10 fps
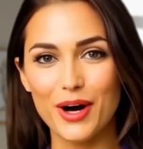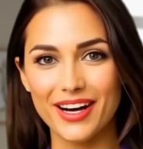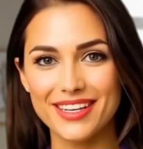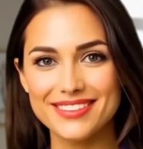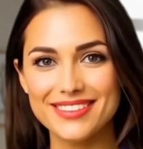
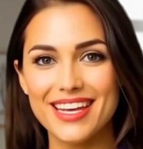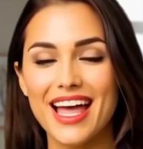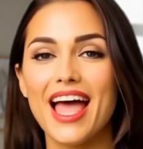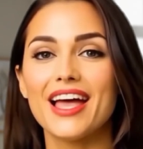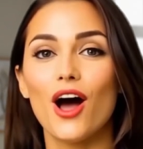products,
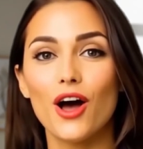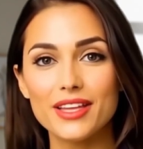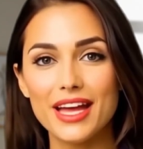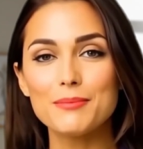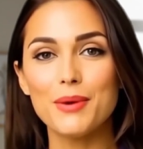and
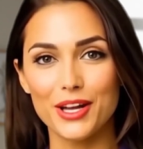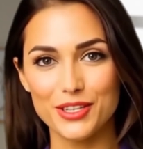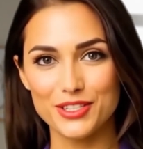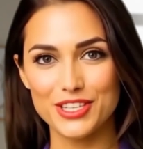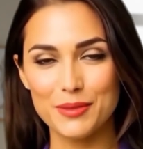online
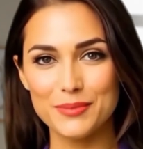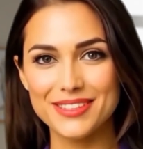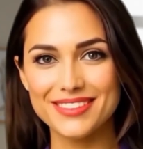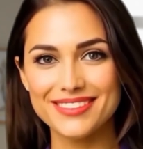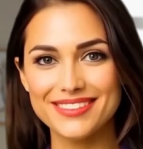
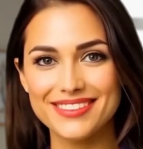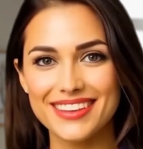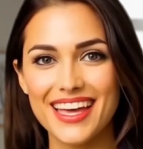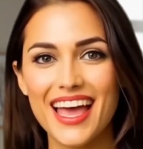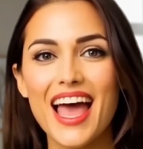partnerships.
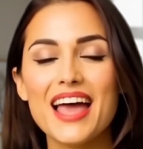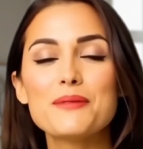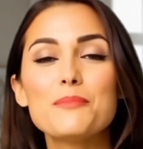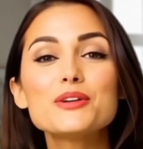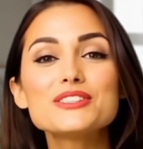And the
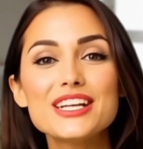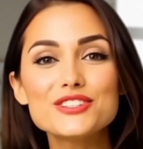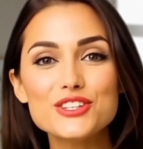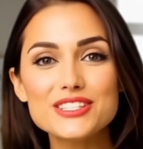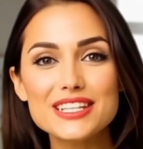most
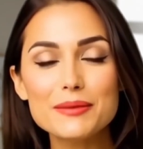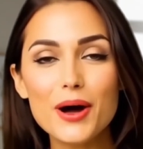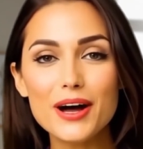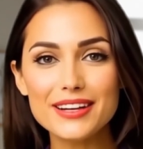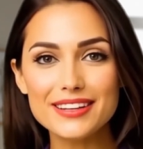interesting
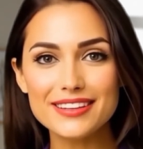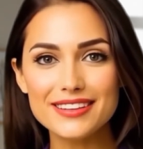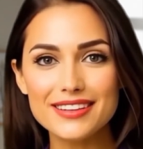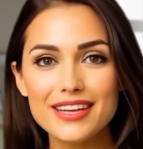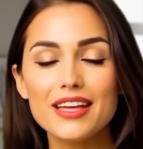part?
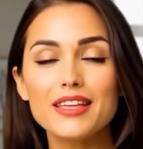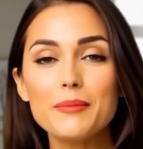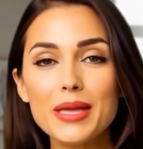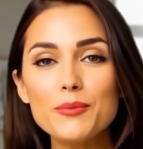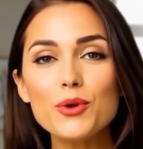The
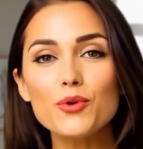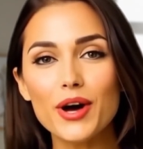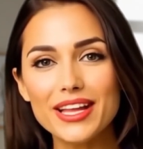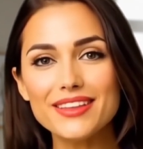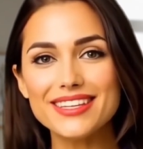people
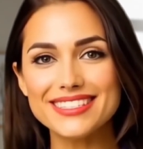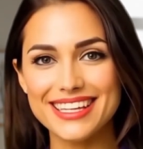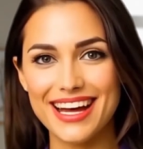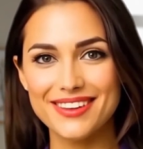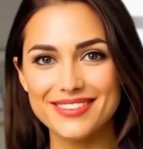running these
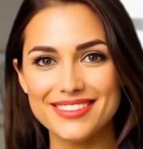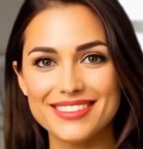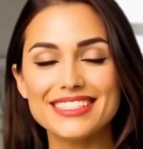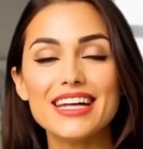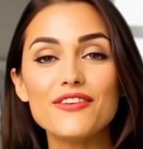accounts
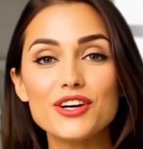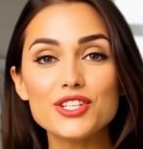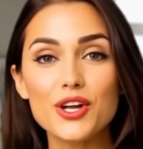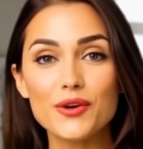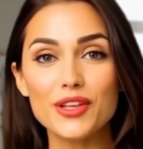never
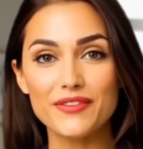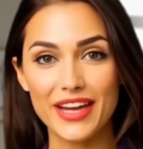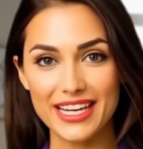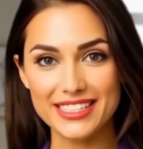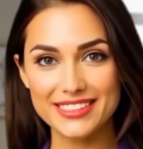show their
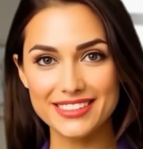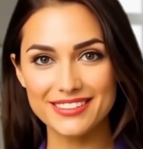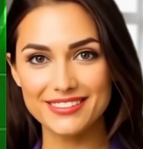face.